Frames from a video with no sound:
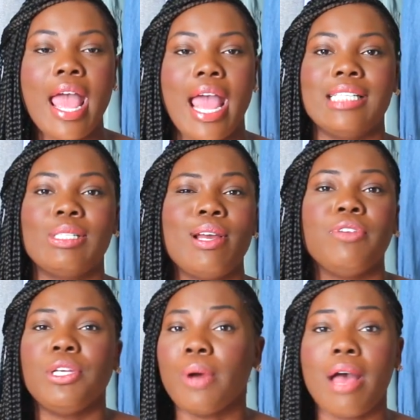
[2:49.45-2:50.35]
And so
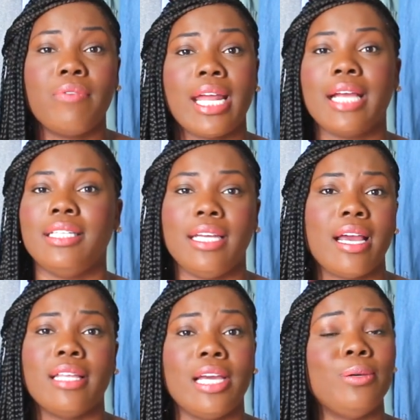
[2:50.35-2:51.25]
if you have an
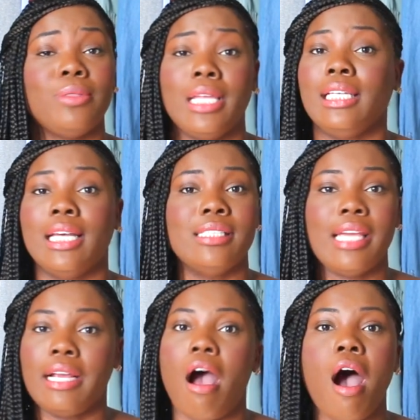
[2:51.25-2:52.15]
idea that you think can
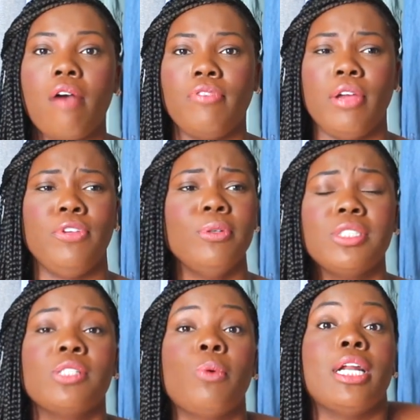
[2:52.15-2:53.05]
take off, if you
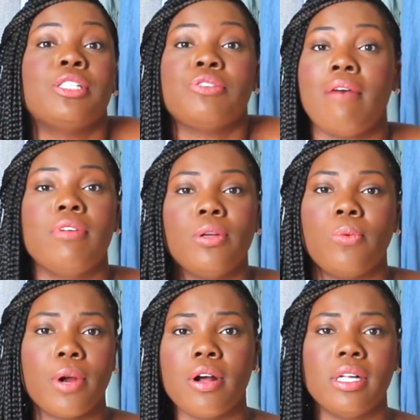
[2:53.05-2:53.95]
just want to travel the
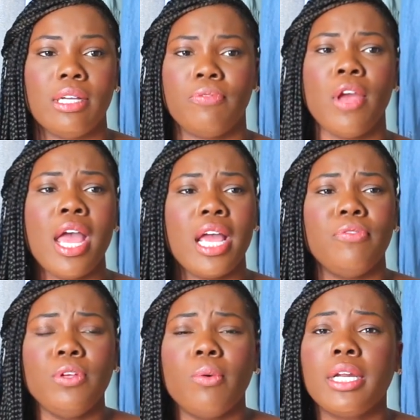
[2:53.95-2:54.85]
world,
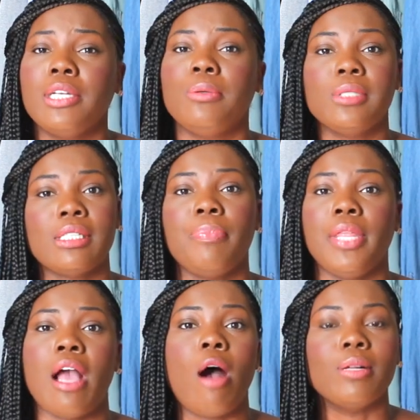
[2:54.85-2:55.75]
if you want to do
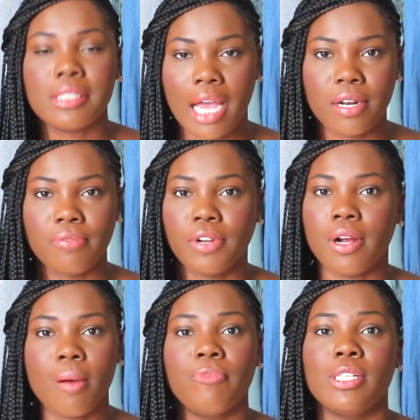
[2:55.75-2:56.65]
something outside of your
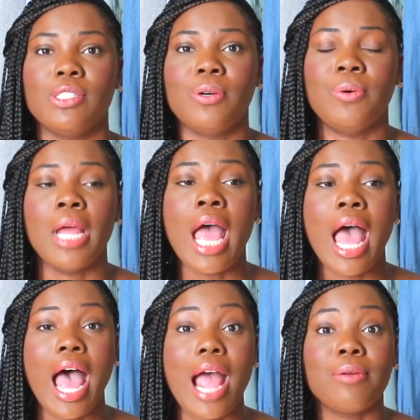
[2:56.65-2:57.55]
comfort zone,
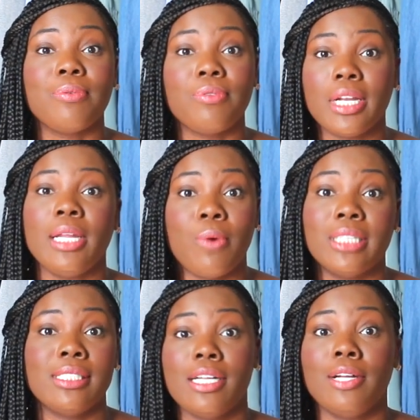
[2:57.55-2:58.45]
I really
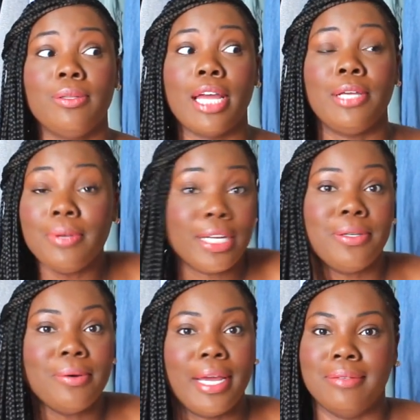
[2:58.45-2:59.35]
want to tell you that you
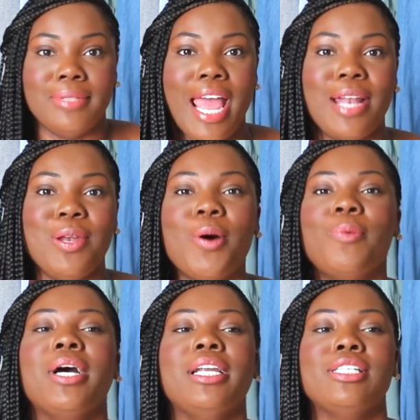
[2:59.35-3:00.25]
can do it, and no
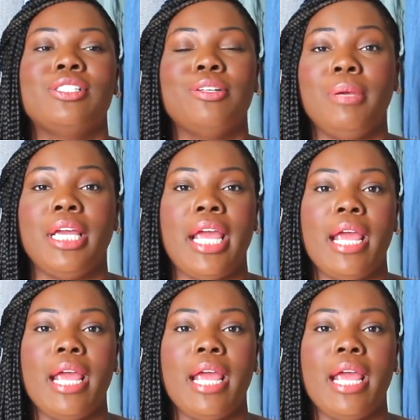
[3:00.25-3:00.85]
one should be